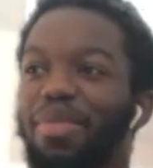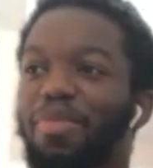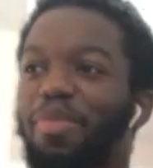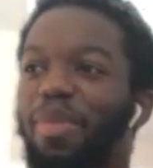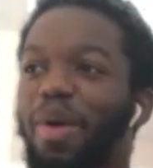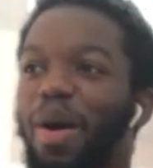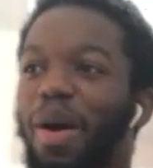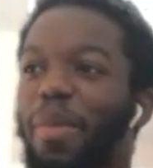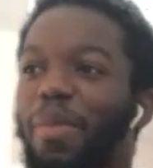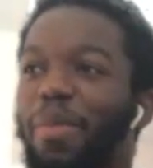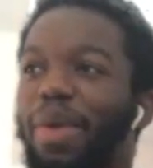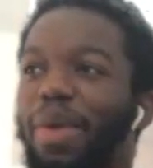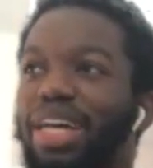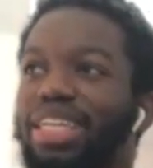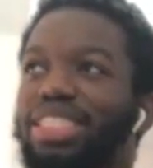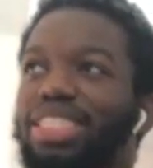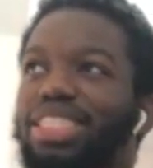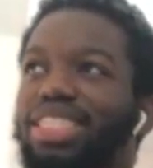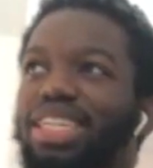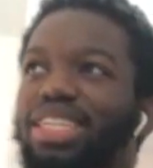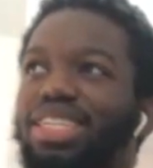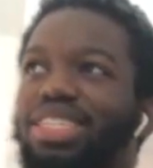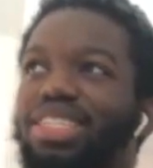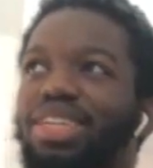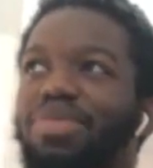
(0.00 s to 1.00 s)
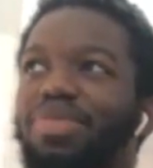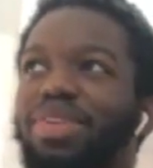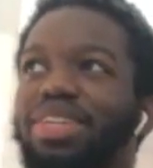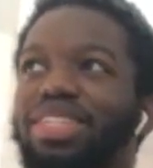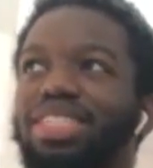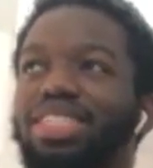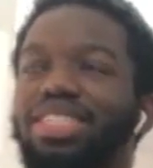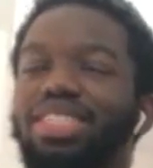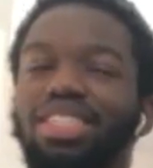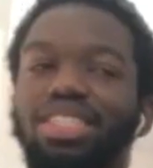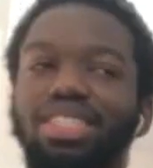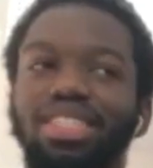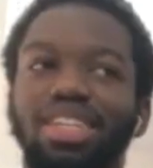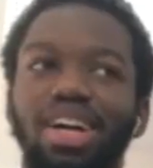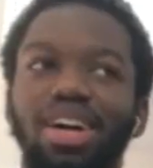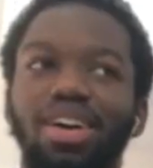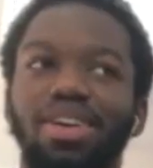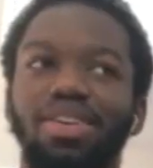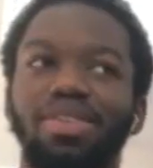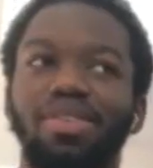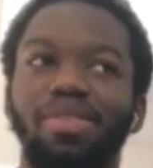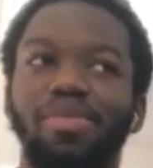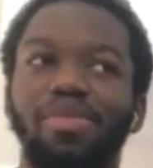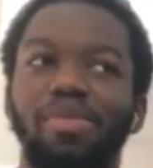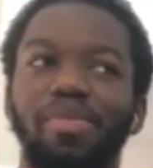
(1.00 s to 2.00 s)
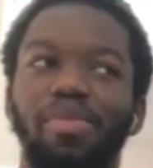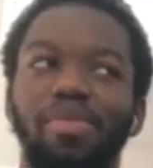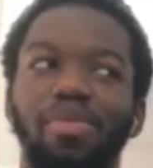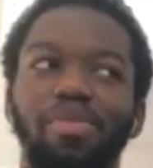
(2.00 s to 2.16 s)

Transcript: But my sister at home.